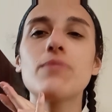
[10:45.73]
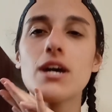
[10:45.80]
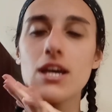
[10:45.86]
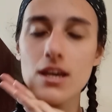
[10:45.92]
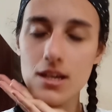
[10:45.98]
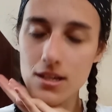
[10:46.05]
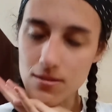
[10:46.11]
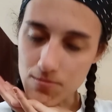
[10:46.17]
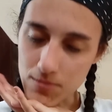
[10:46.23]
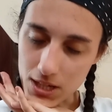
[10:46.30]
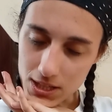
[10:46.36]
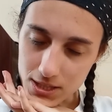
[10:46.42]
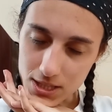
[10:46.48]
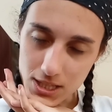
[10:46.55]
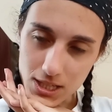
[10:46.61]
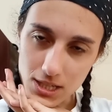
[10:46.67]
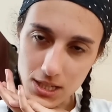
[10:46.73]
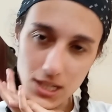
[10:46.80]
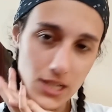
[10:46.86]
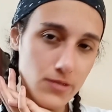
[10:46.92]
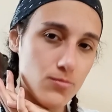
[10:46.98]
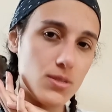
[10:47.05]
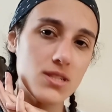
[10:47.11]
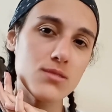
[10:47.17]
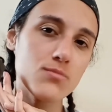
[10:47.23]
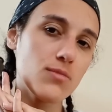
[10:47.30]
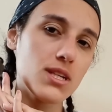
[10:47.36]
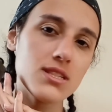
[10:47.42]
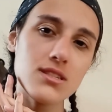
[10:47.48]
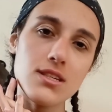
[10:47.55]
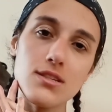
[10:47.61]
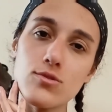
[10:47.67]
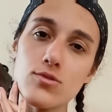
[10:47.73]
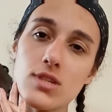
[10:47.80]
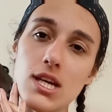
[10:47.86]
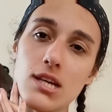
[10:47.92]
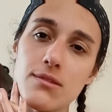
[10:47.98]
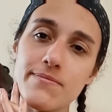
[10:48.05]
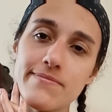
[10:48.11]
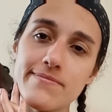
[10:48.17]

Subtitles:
my tea. I've missed my tea today.